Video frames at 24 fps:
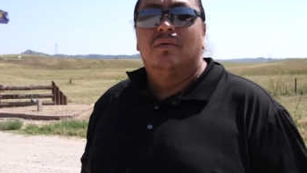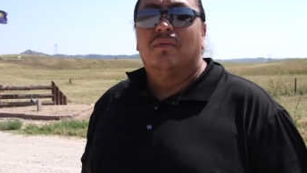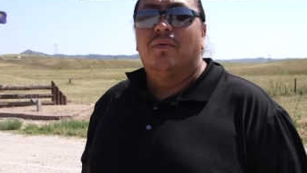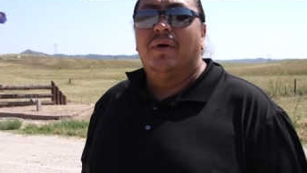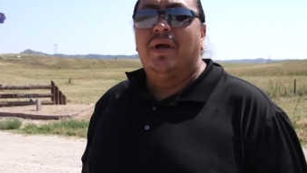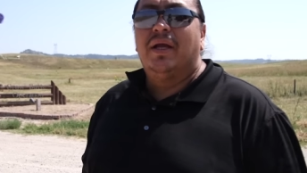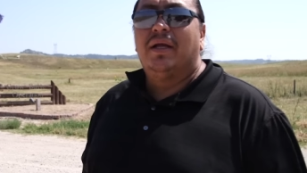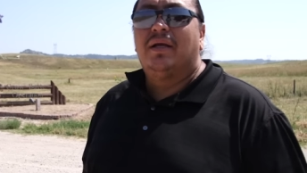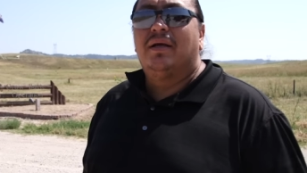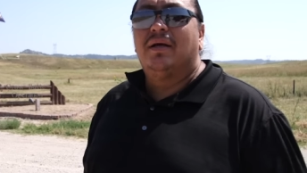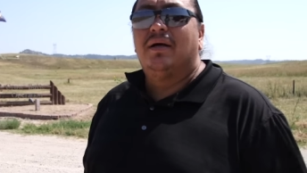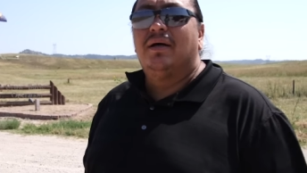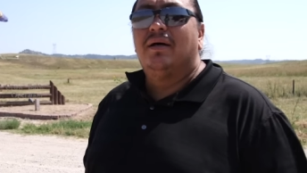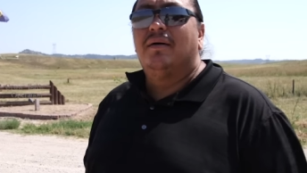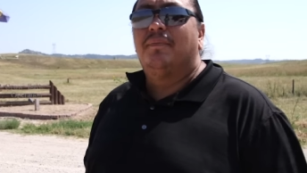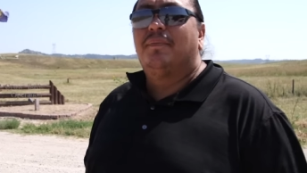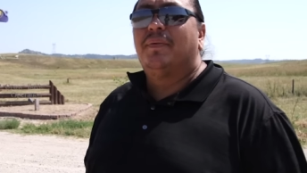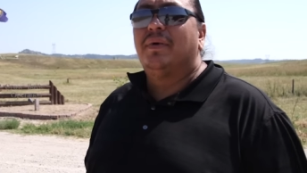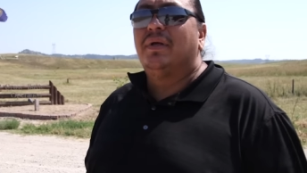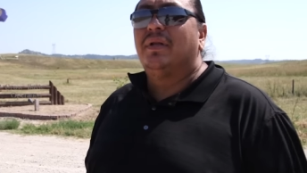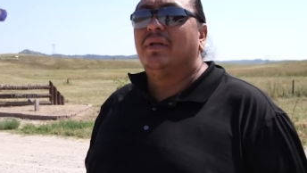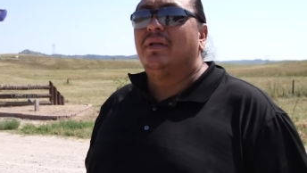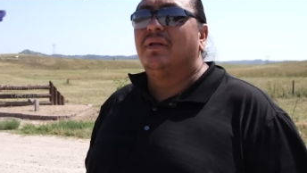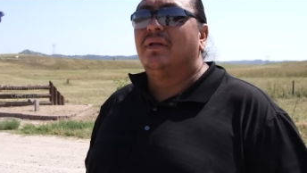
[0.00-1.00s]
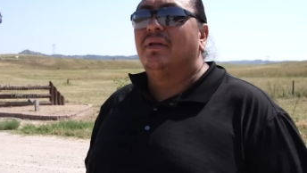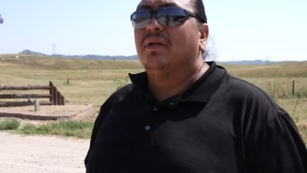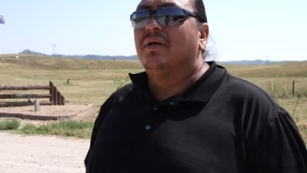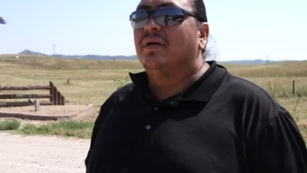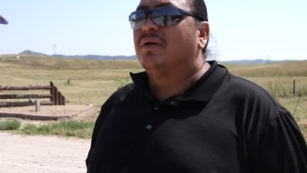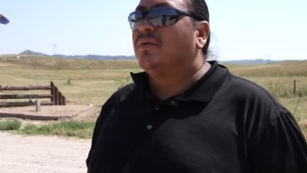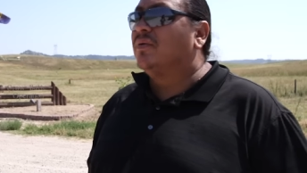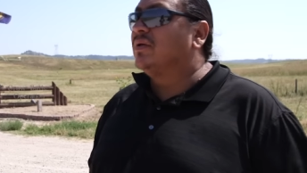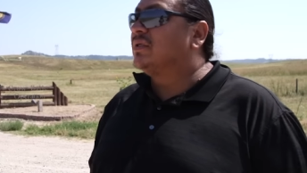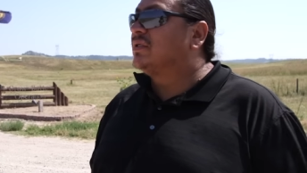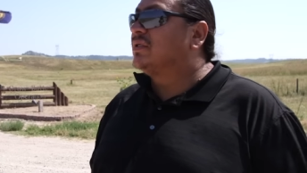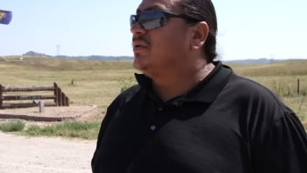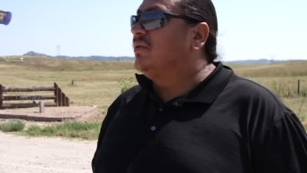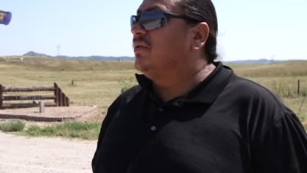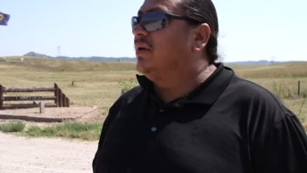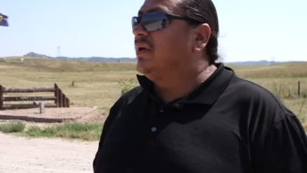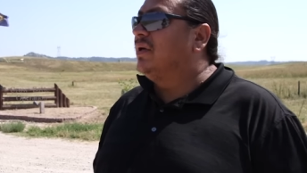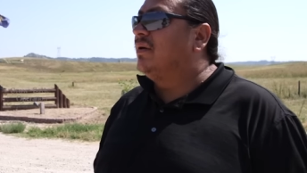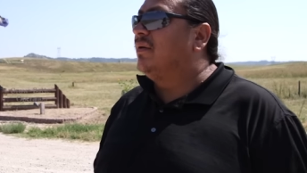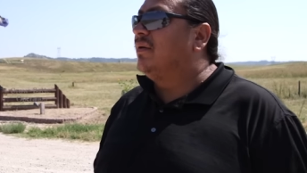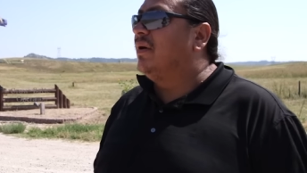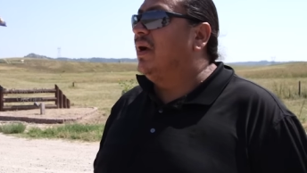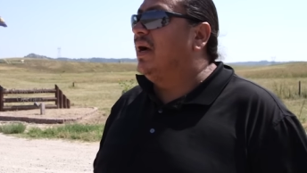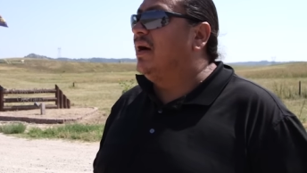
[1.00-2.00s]
wake up and look what's
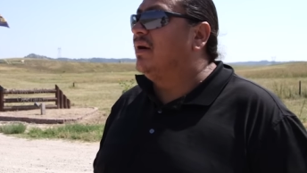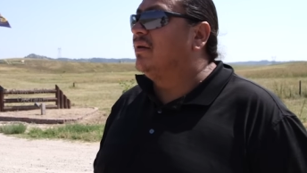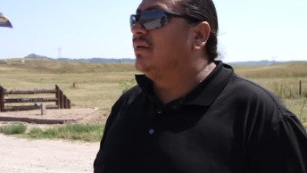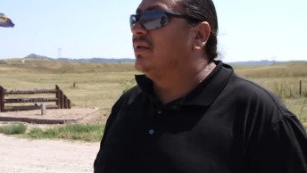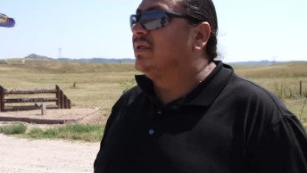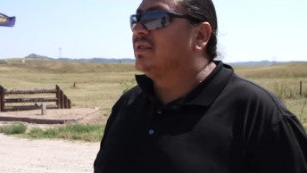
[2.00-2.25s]
going around.